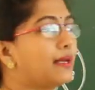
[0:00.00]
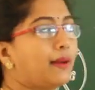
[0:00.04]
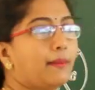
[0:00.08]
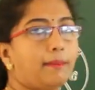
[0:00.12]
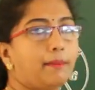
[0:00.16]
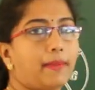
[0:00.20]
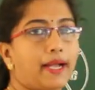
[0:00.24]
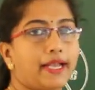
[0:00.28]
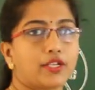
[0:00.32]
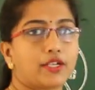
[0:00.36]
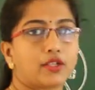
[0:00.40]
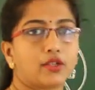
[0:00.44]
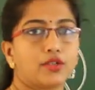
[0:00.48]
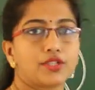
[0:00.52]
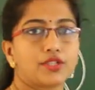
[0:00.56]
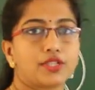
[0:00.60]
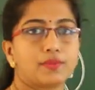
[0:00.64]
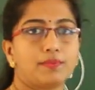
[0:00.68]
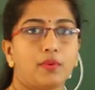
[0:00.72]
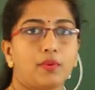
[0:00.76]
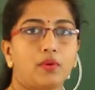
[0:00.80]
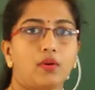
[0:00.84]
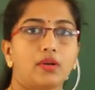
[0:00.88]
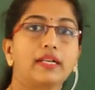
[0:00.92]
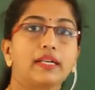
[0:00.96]

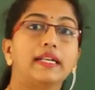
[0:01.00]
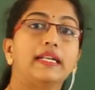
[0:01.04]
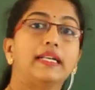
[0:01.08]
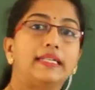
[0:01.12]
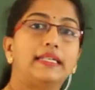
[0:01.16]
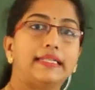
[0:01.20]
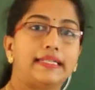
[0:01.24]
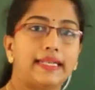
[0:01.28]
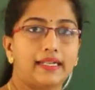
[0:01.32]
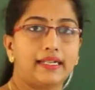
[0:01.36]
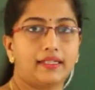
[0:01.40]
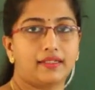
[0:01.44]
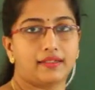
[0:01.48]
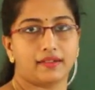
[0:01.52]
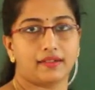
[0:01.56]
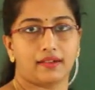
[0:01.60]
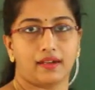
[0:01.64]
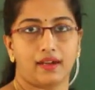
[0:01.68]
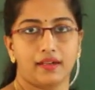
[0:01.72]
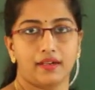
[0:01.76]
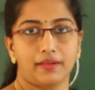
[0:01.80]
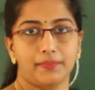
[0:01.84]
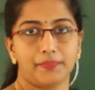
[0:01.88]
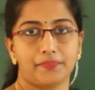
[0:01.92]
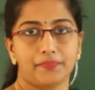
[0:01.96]
microspore
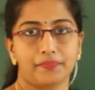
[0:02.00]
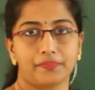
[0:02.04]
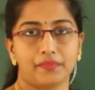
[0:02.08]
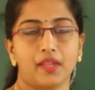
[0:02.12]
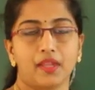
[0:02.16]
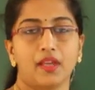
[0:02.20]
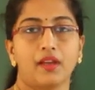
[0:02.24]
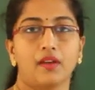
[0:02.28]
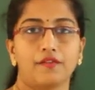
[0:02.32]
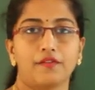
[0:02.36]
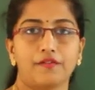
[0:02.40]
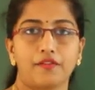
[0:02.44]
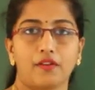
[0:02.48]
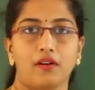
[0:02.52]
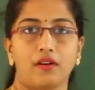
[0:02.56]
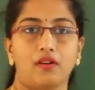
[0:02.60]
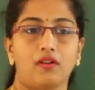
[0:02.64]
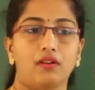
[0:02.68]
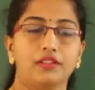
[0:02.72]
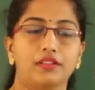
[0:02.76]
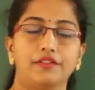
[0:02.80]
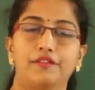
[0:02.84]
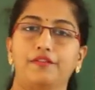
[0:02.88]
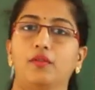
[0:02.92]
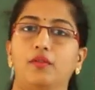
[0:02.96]
tetrad. For
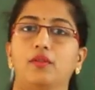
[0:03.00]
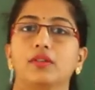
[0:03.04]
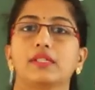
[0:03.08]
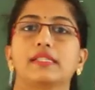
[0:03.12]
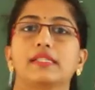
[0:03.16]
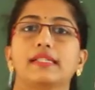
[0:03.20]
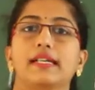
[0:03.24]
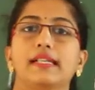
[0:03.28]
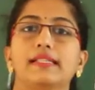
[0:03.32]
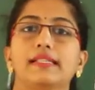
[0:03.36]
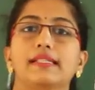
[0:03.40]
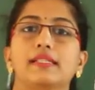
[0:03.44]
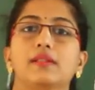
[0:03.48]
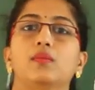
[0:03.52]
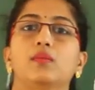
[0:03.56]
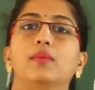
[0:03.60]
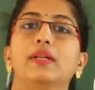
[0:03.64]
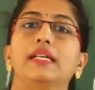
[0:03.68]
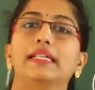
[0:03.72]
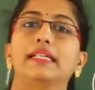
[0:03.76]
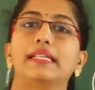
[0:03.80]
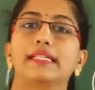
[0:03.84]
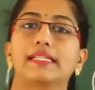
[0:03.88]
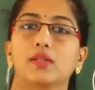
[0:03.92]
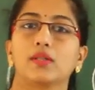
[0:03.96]
all the 4 cells
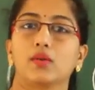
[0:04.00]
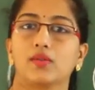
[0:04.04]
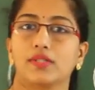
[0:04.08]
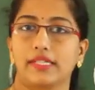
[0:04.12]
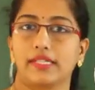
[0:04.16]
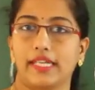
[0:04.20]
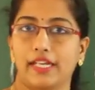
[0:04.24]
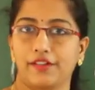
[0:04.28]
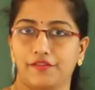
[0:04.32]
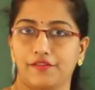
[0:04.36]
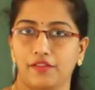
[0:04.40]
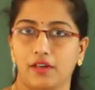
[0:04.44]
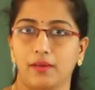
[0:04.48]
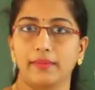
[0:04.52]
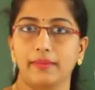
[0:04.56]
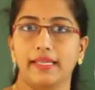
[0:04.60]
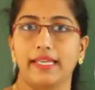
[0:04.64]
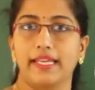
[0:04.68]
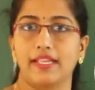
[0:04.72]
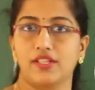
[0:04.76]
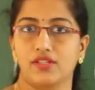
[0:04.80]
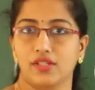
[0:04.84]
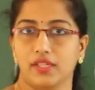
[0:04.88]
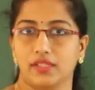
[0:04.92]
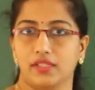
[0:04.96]
will dissociate from
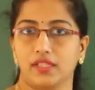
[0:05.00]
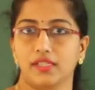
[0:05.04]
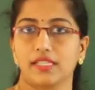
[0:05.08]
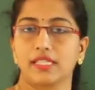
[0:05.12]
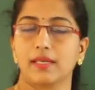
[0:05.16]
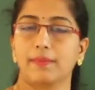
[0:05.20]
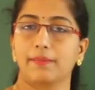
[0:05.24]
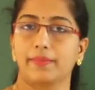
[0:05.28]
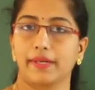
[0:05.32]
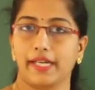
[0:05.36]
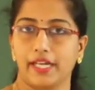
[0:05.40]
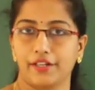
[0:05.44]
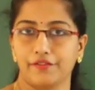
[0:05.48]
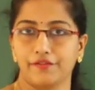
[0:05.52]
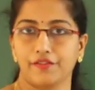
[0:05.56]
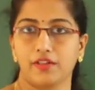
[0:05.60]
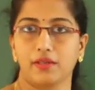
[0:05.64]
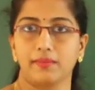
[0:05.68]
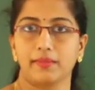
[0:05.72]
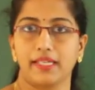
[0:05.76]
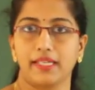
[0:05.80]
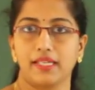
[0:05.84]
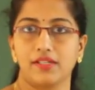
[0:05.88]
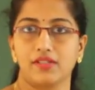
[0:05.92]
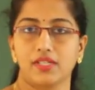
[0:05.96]
each other, separate
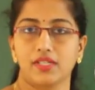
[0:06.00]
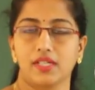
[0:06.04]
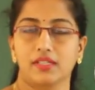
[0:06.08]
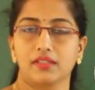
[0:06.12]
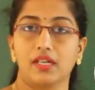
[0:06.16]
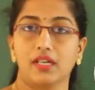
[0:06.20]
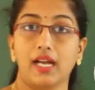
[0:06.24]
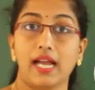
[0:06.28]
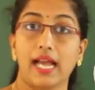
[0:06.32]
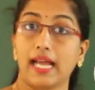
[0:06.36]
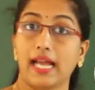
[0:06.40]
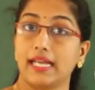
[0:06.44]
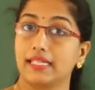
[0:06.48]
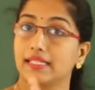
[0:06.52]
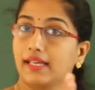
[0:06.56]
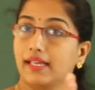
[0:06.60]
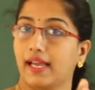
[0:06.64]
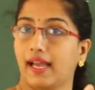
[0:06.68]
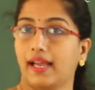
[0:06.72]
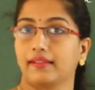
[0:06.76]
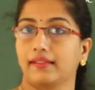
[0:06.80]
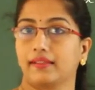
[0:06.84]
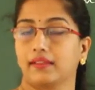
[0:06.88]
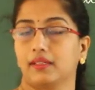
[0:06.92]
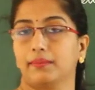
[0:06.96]
from each other as the
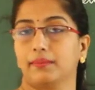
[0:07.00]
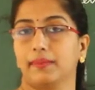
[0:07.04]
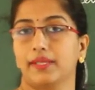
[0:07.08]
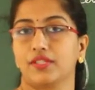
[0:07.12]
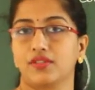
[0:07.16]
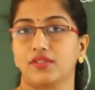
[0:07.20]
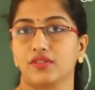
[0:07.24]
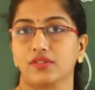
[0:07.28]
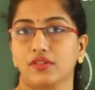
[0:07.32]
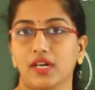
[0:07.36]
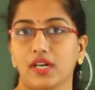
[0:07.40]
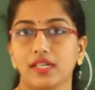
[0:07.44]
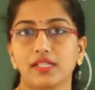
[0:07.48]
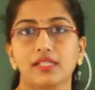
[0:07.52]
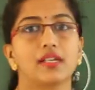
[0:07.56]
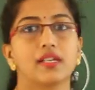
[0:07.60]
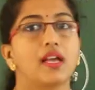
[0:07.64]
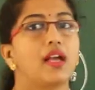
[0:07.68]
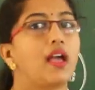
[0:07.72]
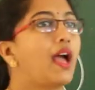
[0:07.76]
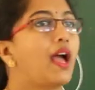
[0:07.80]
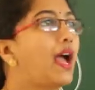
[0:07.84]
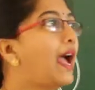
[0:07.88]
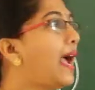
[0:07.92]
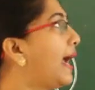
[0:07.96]
anther matures,
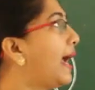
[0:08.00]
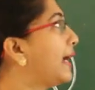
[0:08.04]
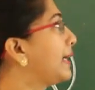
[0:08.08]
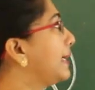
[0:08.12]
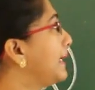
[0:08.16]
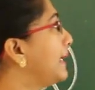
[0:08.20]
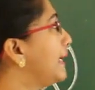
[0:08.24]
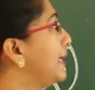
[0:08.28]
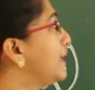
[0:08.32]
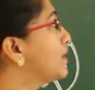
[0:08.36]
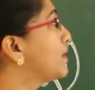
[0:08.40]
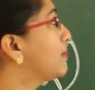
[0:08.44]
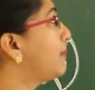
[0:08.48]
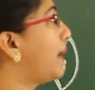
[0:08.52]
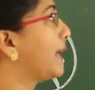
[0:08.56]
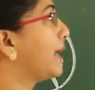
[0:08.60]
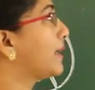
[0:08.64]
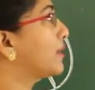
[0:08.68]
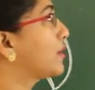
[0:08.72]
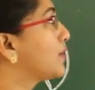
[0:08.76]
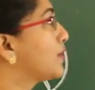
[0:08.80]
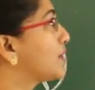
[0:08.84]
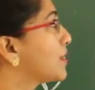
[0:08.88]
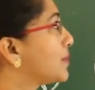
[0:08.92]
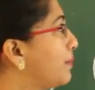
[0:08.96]
and each
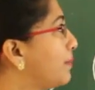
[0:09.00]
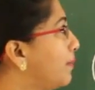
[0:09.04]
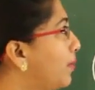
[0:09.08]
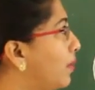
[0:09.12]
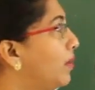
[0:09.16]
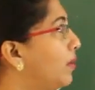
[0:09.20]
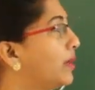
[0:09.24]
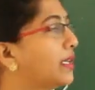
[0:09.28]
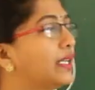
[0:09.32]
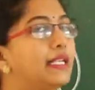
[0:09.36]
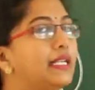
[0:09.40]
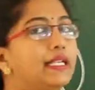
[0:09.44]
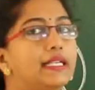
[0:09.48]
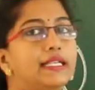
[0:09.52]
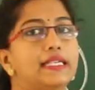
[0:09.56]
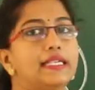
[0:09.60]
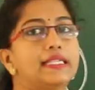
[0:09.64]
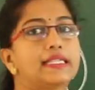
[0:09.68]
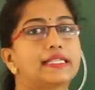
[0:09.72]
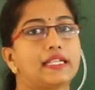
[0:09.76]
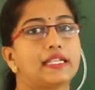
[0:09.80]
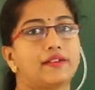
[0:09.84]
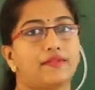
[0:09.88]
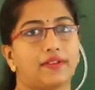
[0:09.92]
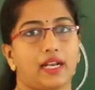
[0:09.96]
microspore
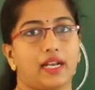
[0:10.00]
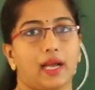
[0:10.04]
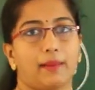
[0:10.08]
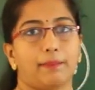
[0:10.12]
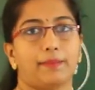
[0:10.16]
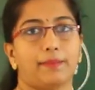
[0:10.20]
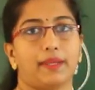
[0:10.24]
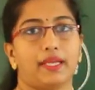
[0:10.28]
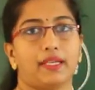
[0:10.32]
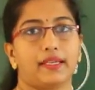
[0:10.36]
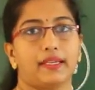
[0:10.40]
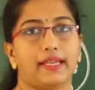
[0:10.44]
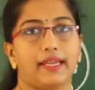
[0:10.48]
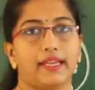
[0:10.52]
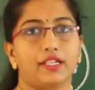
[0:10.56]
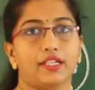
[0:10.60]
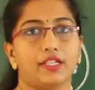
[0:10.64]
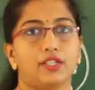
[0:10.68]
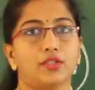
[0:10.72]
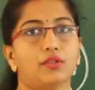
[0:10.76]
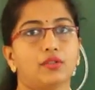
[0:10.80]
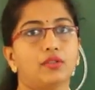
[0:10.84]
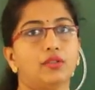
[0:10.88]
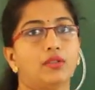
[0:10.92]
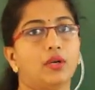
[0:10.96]
is developing
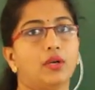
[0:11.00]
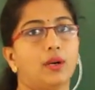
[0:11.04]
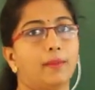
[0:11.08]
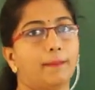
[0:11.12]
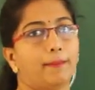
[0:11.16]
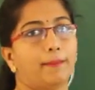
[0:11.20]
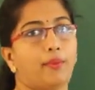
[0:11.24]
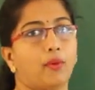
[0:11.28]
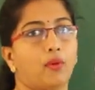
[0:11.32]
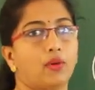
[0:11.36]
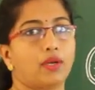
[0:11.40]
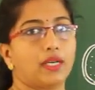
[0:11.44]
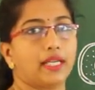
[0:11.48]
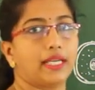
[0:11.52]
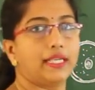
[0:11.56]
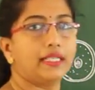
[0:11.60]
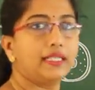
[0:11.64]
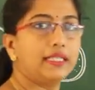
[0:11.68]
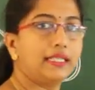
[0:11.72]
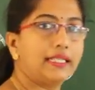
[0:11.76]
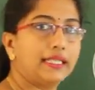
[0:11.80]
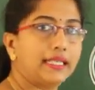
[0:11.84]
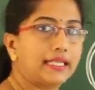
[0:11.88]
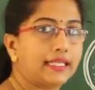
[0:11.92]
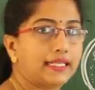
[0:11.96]
into pollen
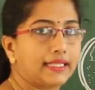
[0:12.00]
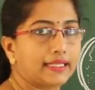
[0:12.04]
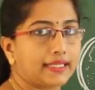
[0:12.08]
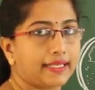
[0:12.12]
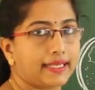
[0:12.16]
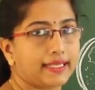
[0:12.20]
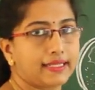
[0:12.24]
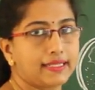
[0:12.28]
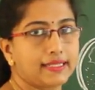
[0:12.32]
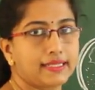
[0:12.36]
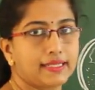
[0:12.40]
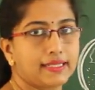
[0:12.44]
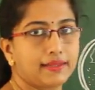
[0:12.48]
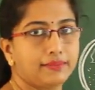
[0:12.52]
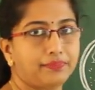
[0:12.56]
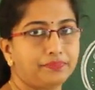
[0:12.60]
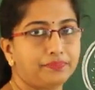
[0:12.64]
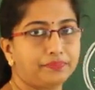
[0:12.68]
grains.